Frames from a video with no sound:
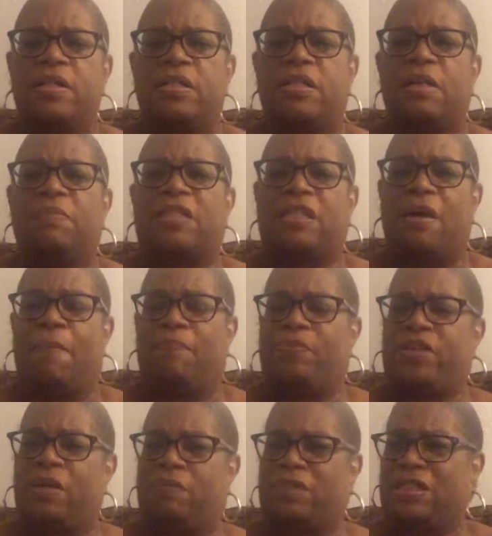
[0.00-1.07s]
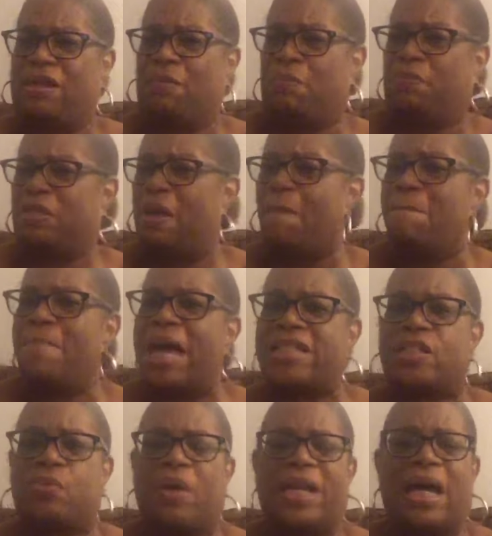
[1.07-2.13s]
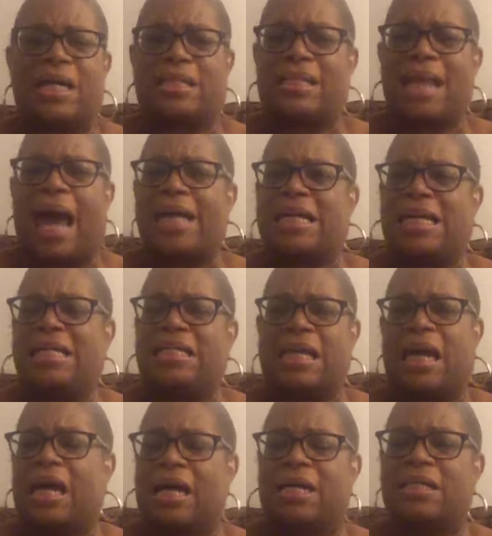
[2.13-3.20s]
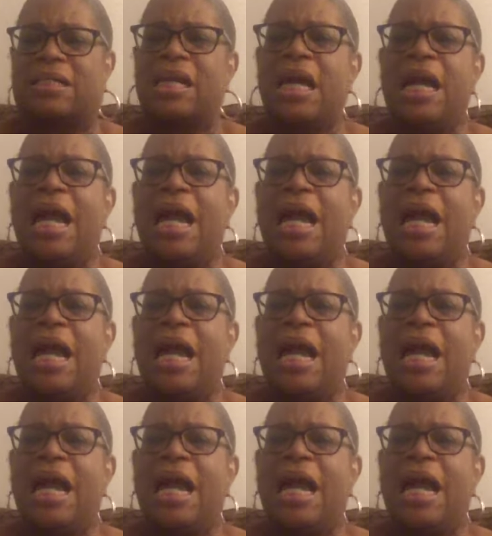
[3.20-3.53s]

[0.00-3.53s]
to to to to, to mess with us like he does